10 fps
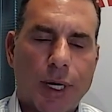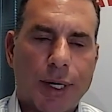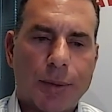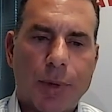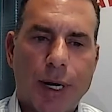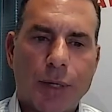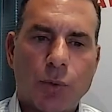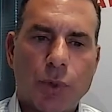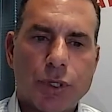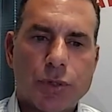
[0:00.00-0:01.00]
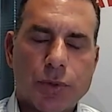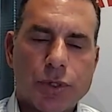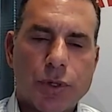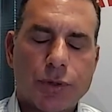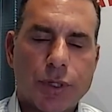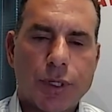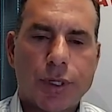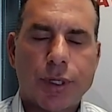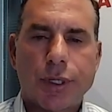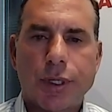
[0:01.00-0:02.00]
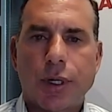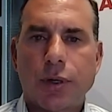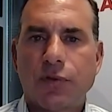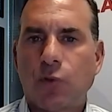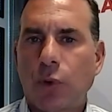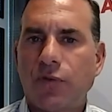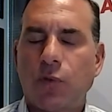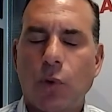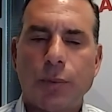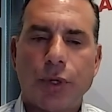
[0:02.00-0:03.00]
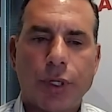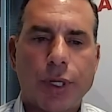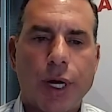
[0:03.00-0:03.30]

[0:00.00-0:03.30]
I read, which resulted in a, a $44 million